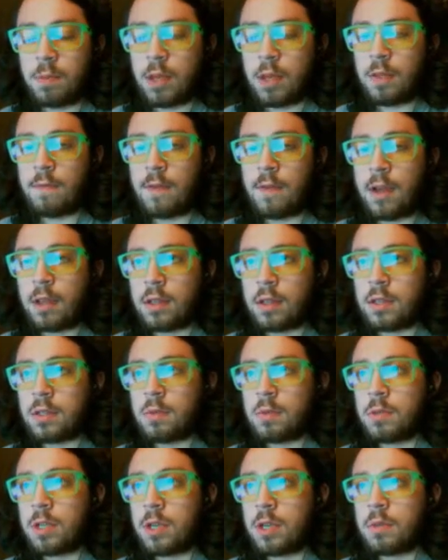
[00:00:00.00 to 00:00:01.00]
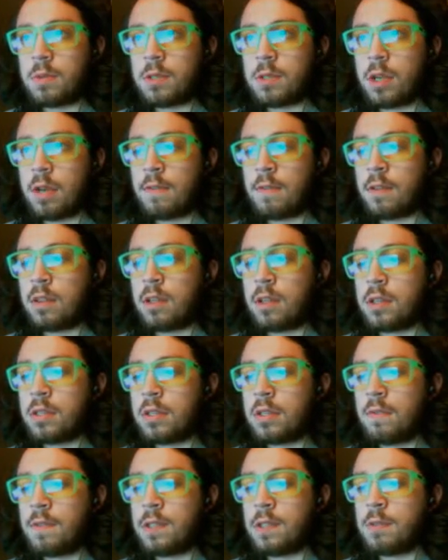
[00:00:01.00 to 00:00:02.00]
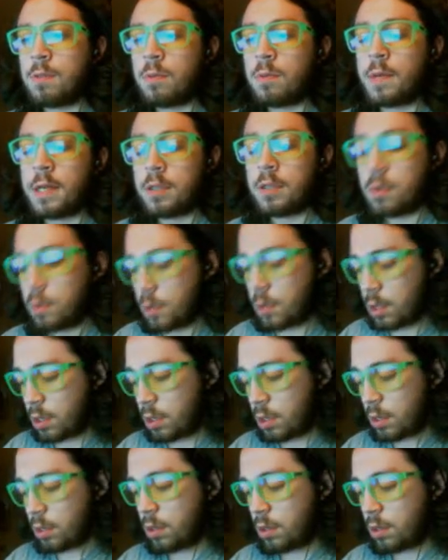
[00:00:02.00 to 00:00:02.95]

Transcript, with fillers: by the fact that sometimes not everything is divisible by 20